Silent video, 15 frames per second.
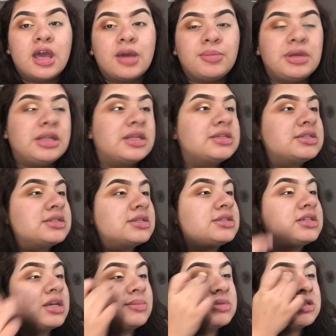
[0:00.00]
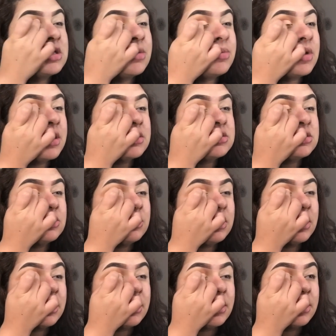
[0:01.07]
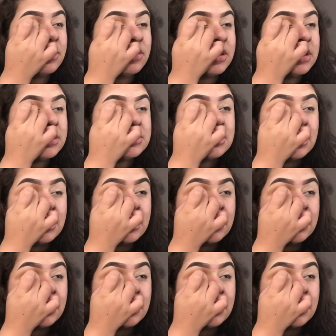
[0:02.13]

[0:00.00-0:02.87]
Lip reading: I mean, this is the same step as doing a cut crease,